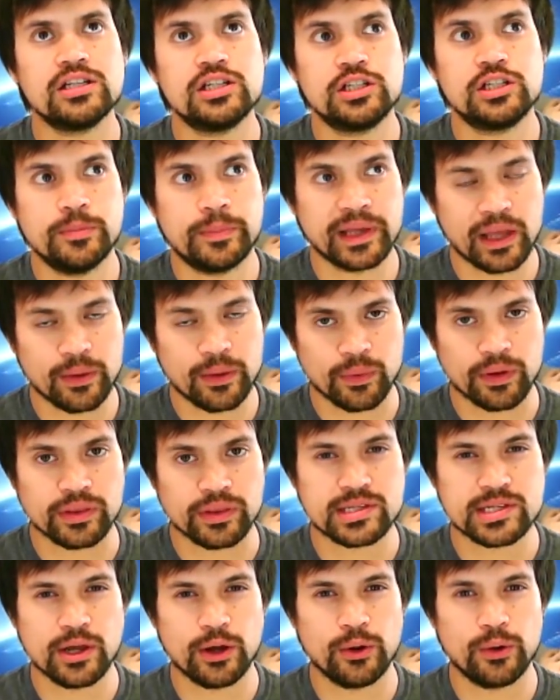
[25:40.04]
to begin with.
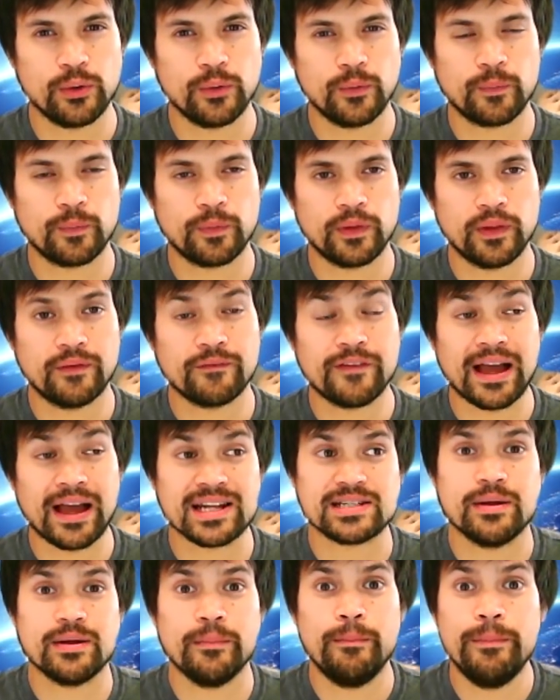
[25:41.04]
So in
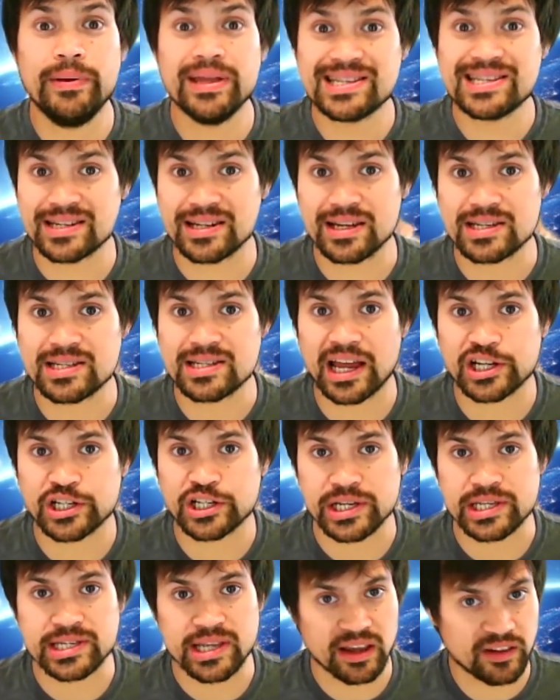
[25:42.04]
fact, business
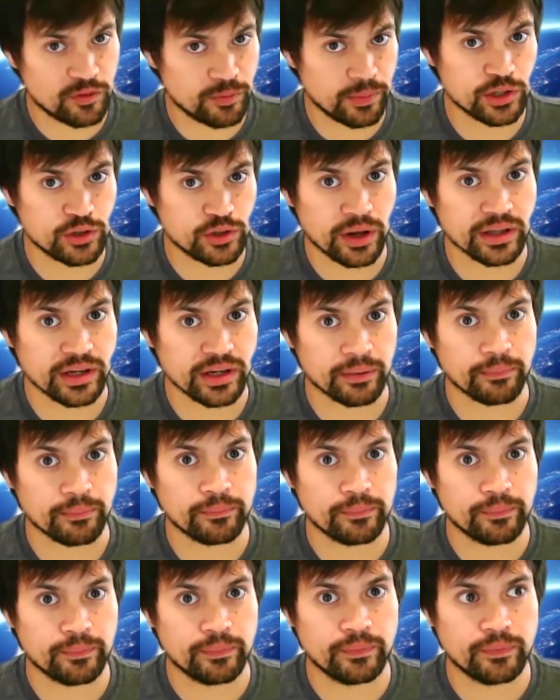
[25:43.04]
actually saved my trading
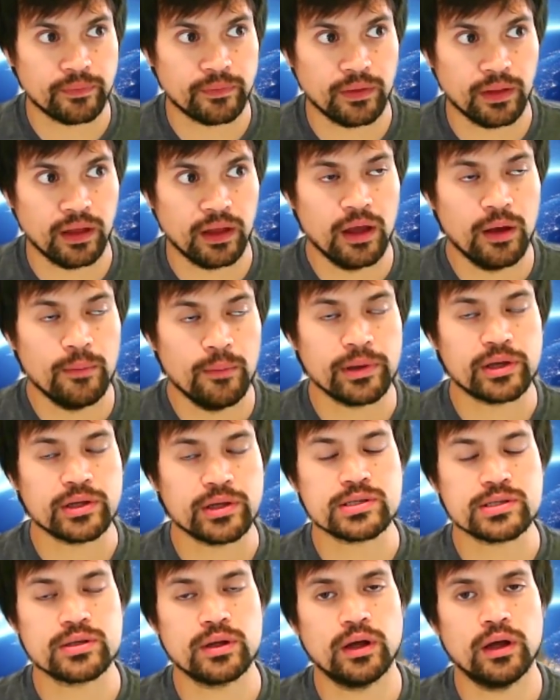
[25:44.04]

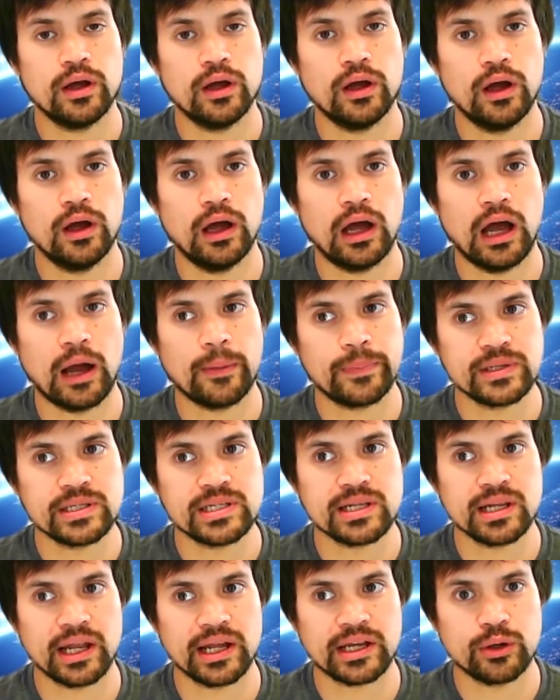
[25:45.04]
because up
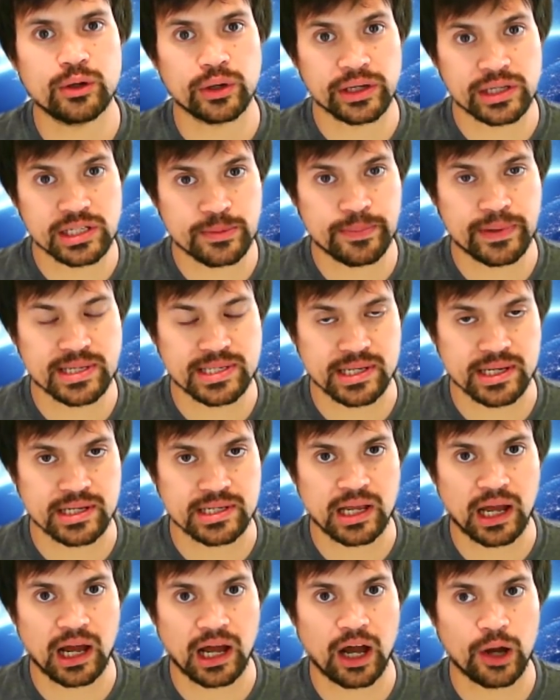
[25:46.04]
until I got into
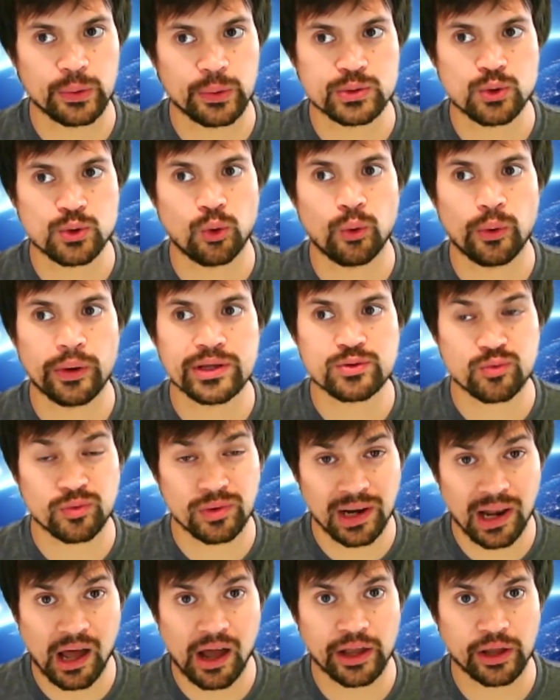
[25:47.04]
business, I was always
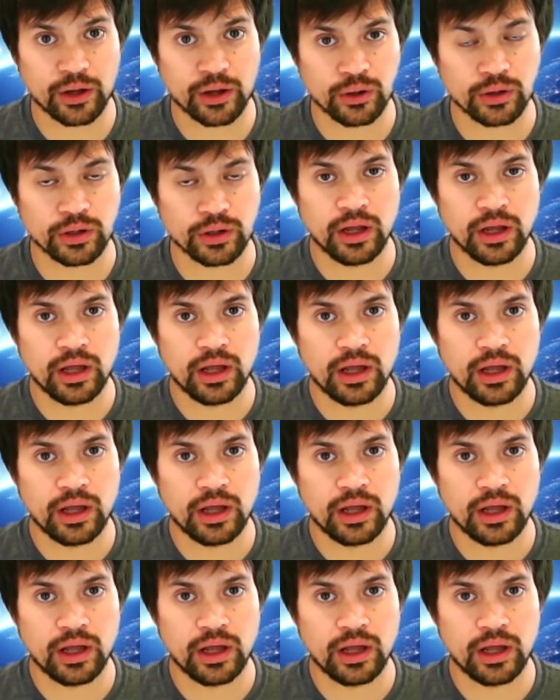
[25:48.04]
relying on